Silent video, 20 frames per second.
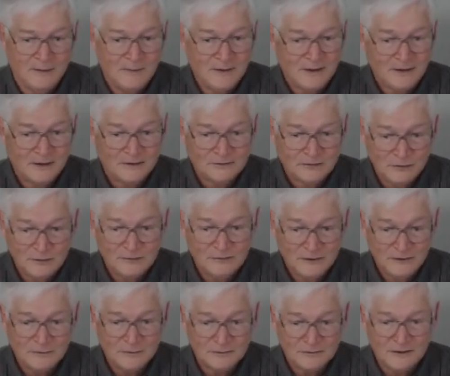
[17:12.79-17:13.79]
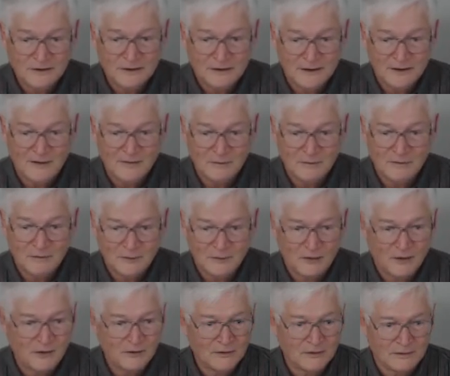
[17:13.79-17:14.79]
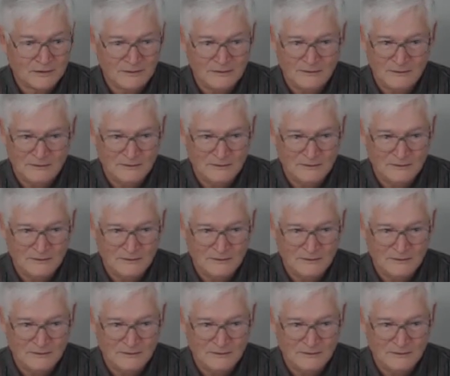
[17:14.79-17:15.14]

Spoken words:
because who's interested in government with all the